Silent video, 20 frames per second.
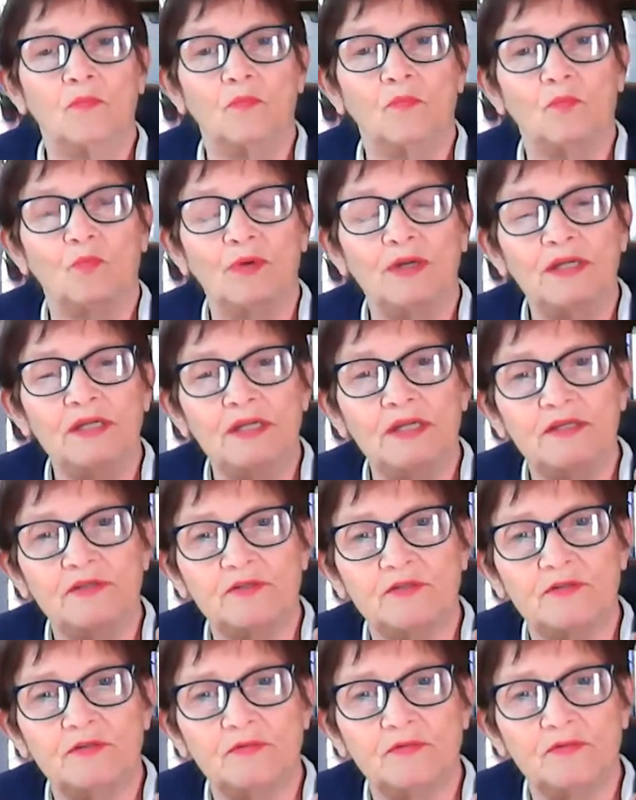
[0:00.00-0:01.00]
we need
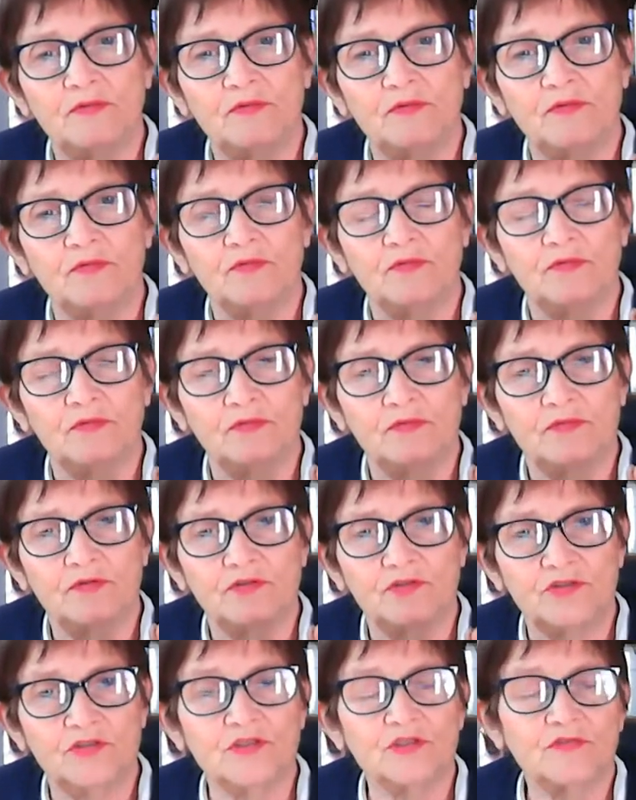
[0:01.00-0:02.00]

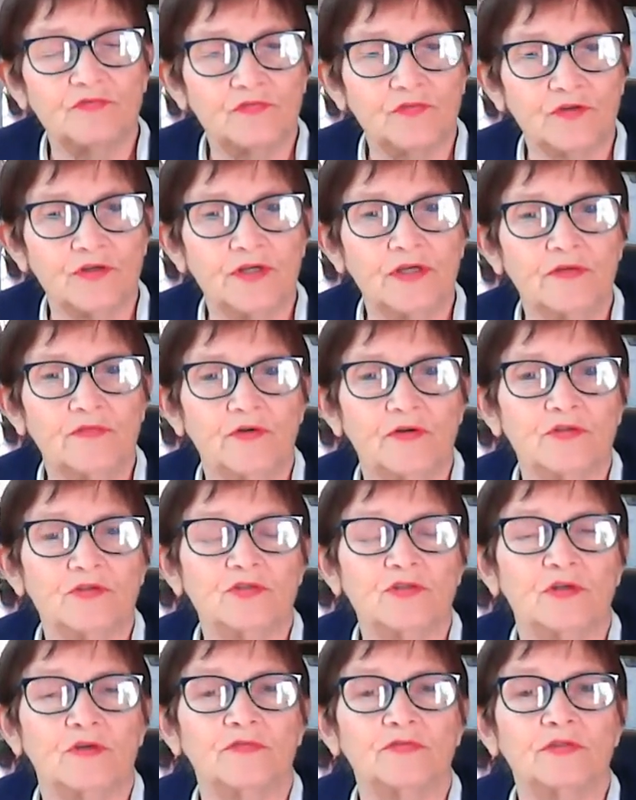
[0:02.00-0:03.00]
to just forgive
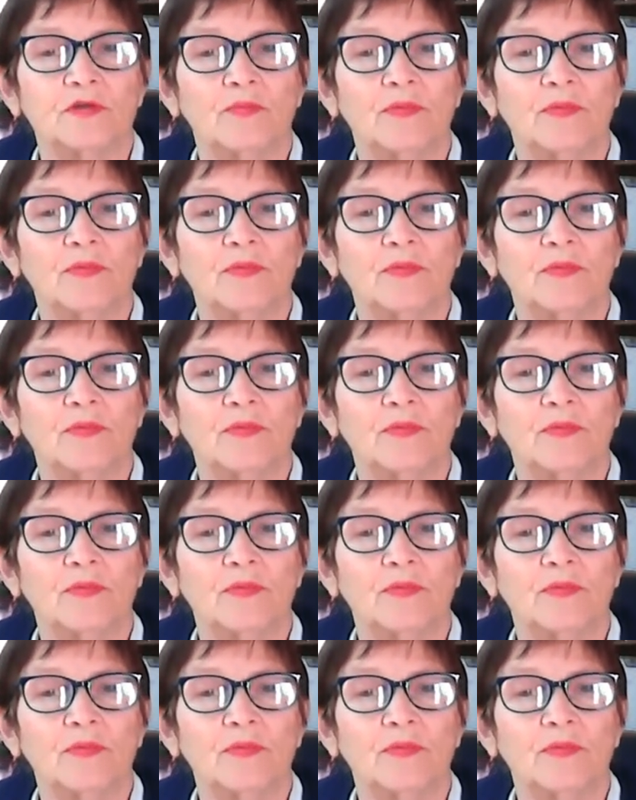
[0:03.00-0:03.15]
ourselves,